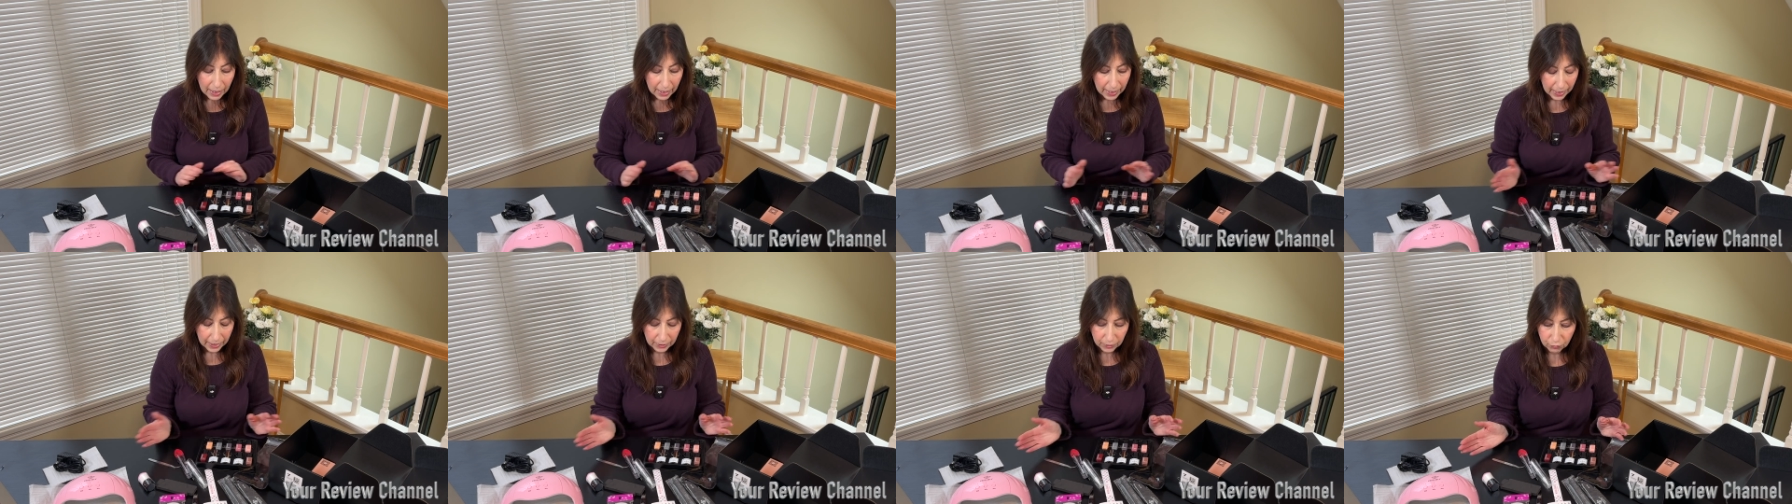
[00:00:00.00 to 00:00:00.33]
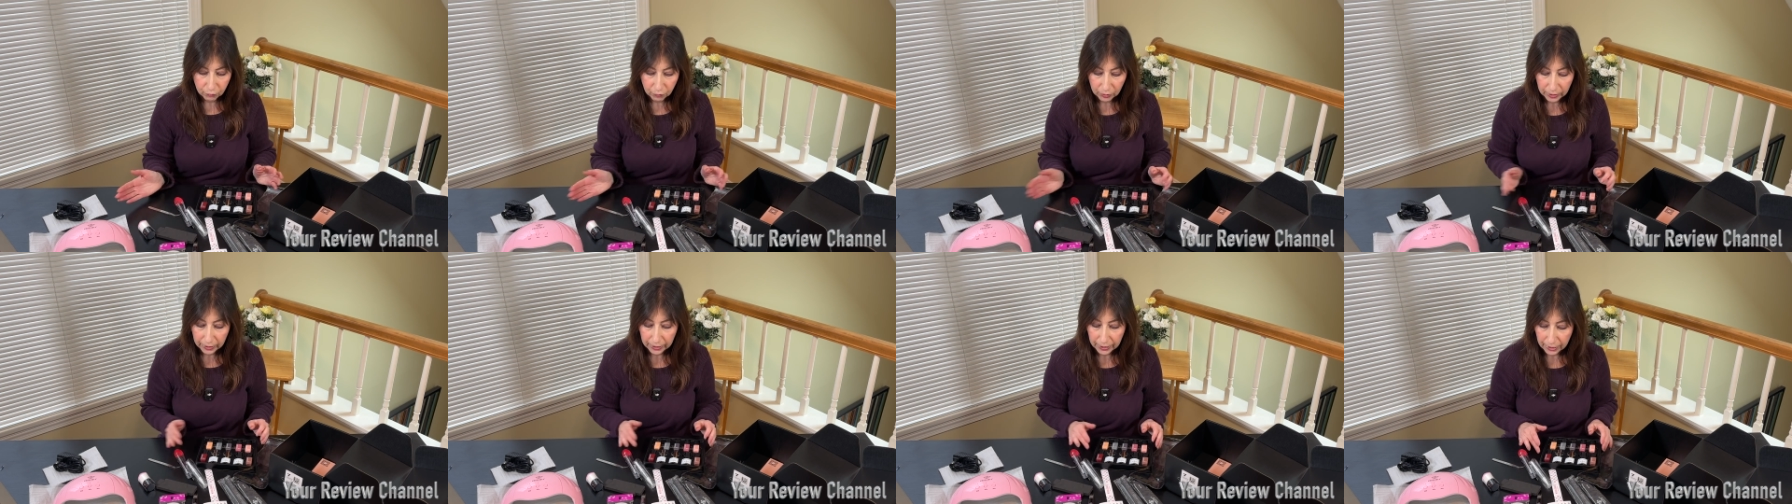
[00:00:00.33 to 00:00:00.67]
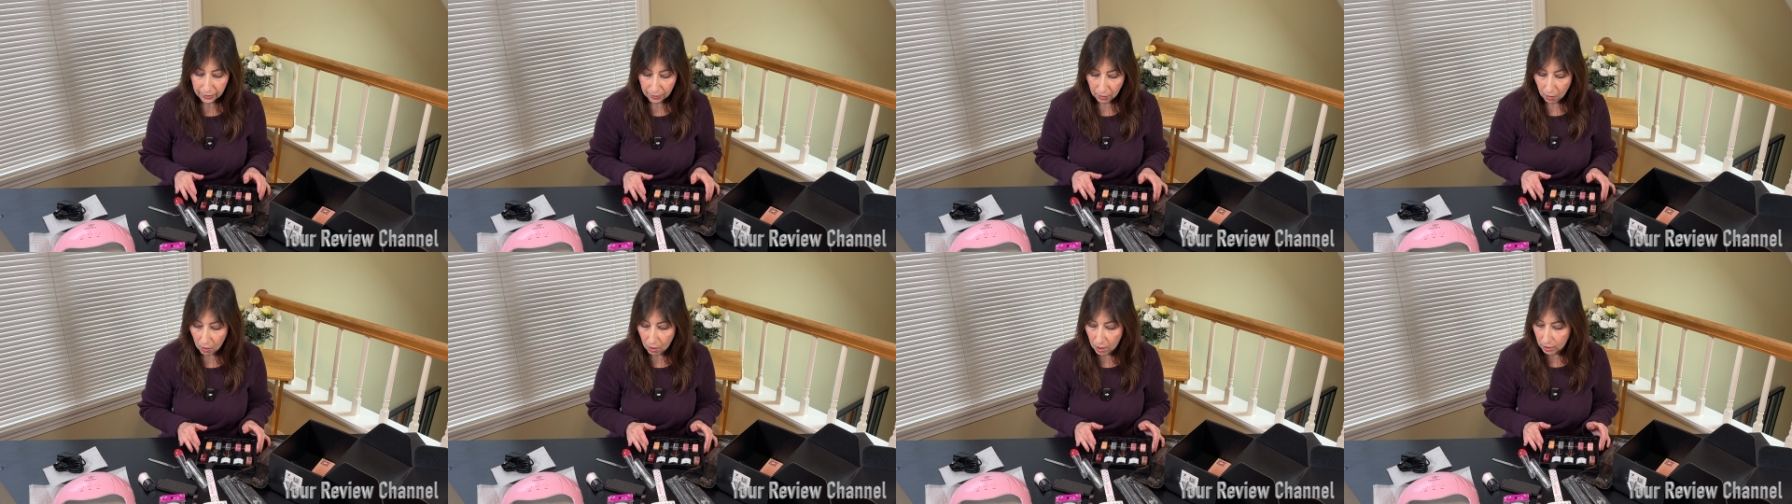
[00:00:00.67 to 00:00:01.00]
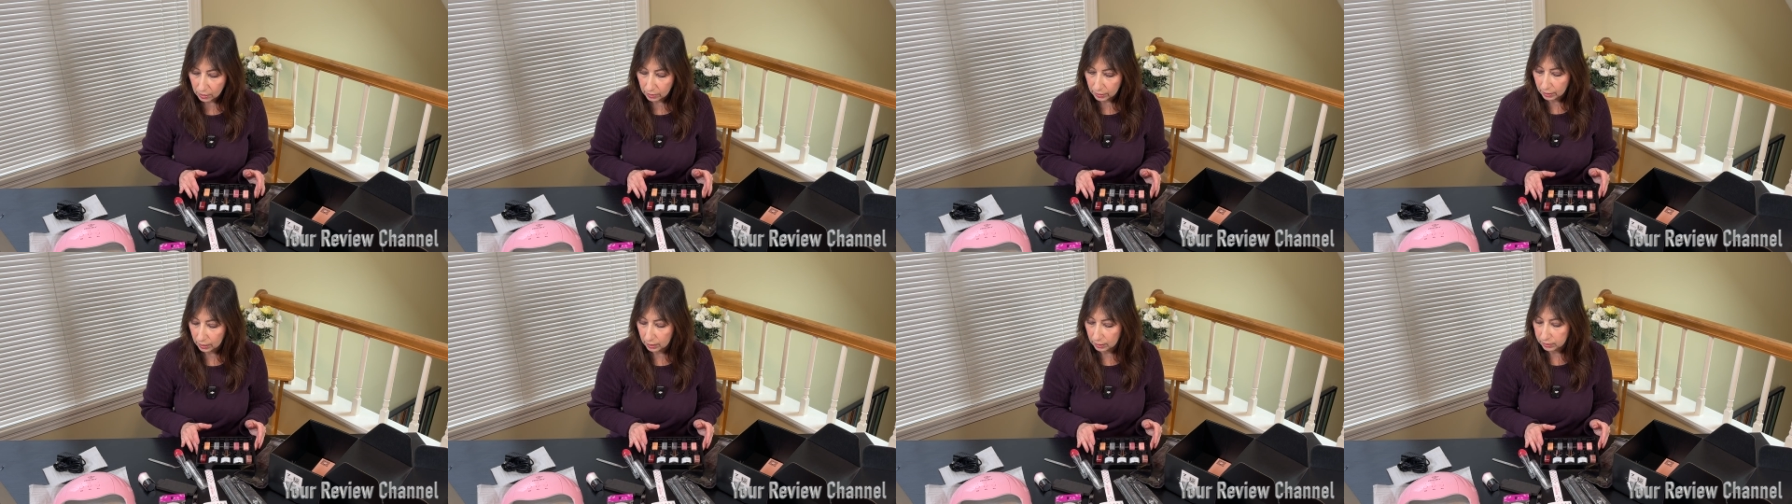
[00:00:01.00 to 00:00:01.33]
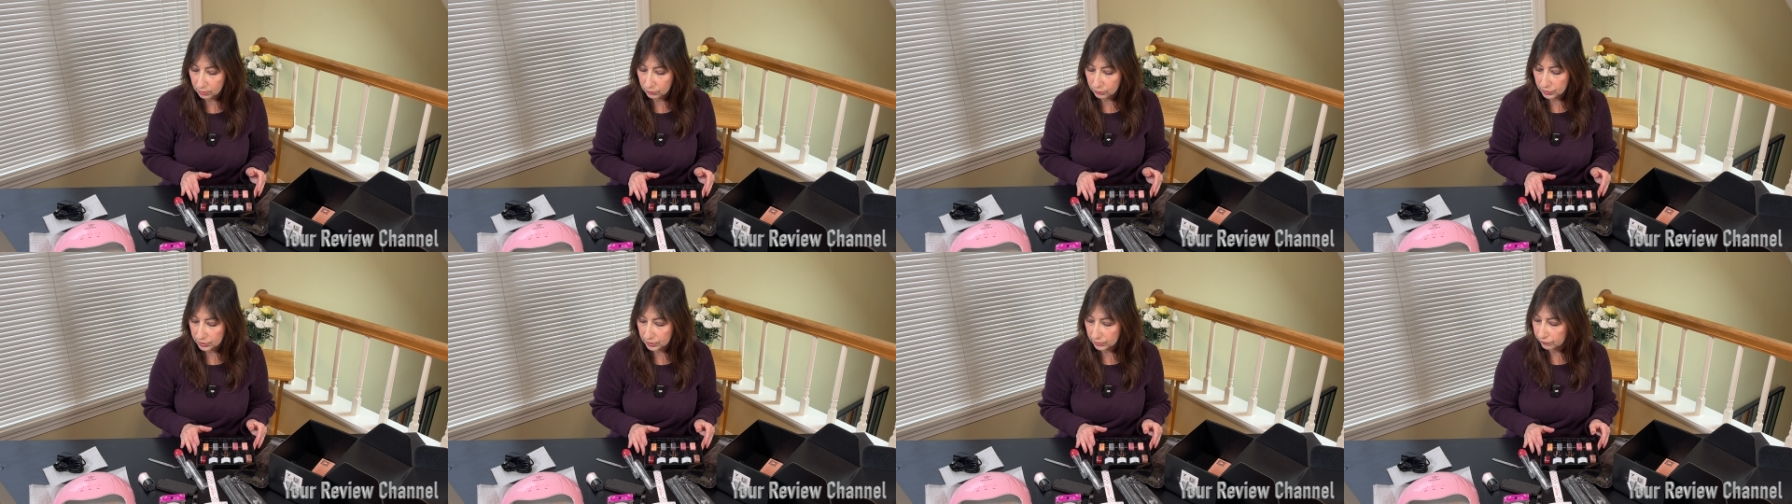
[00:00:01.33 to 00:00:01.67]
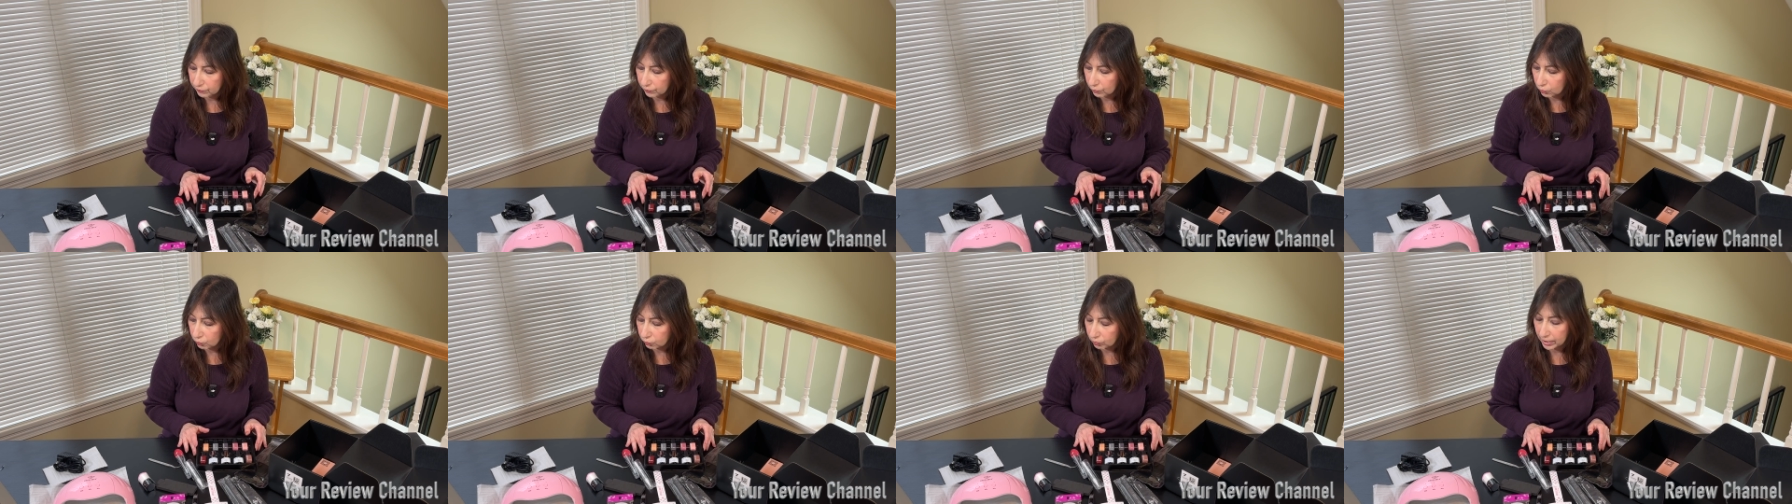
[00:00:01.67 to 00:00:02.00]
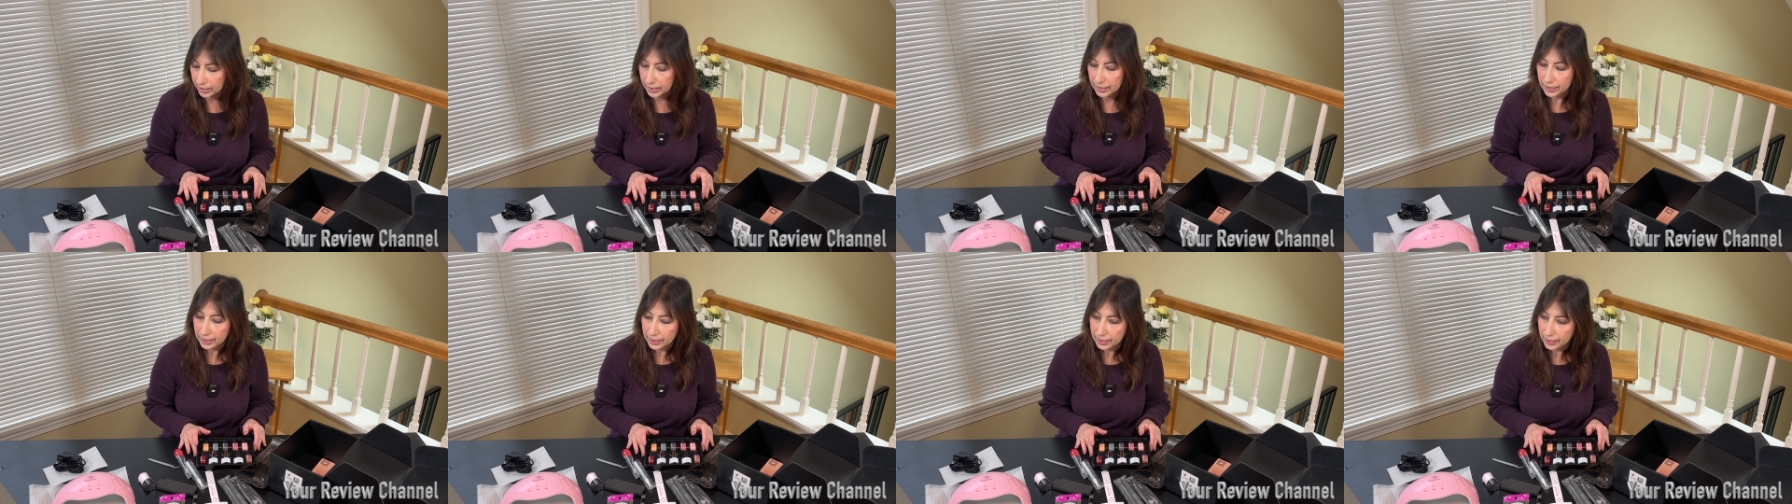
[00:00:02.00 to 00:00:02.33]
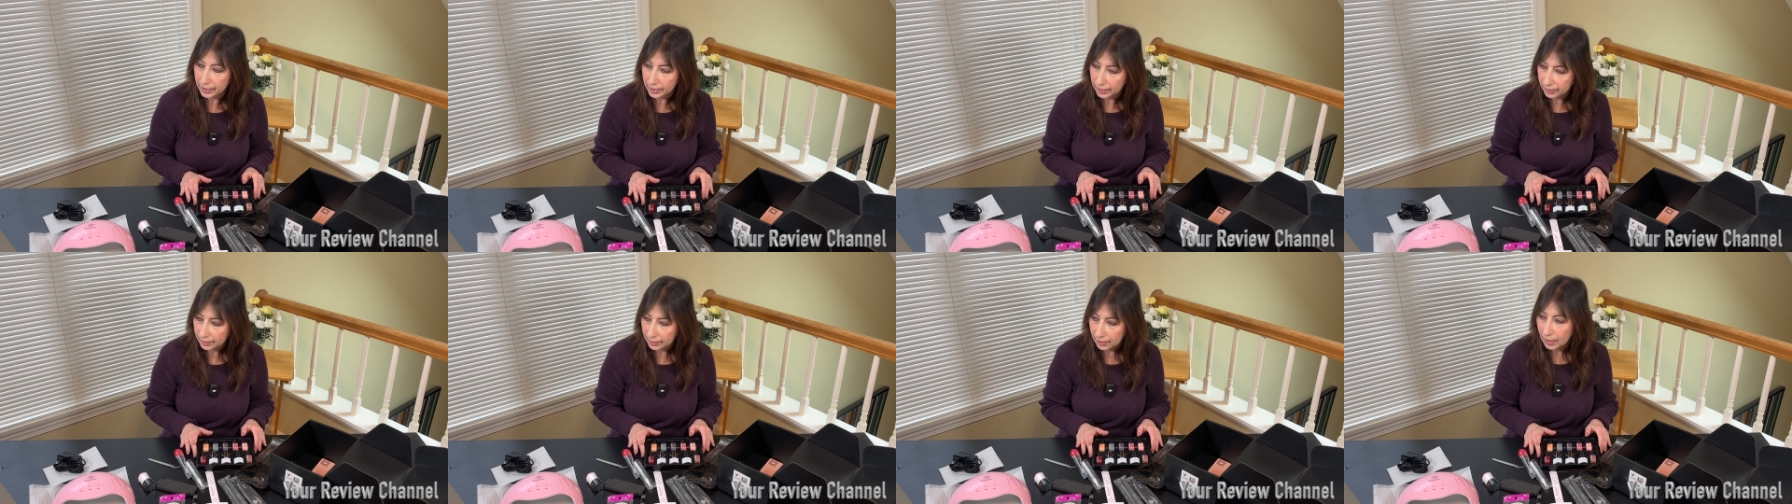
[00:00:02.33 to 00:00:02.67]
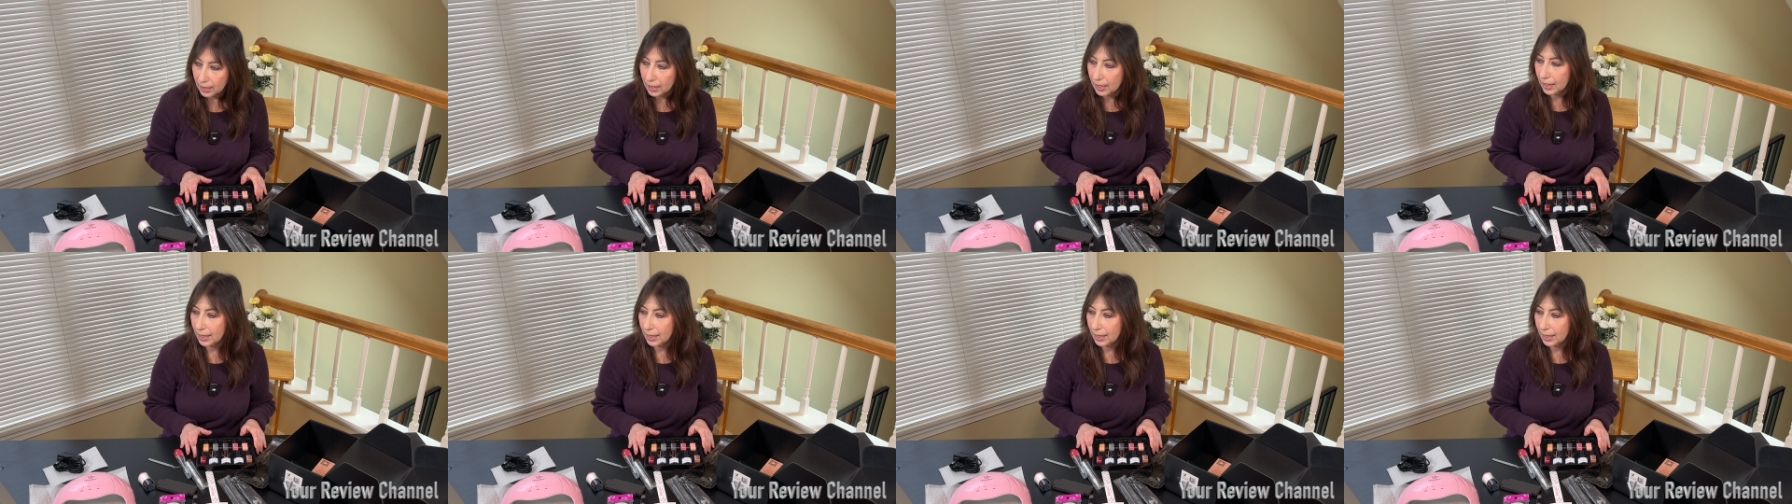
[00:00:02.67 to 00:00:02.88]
It's really an all-inclusive great kit,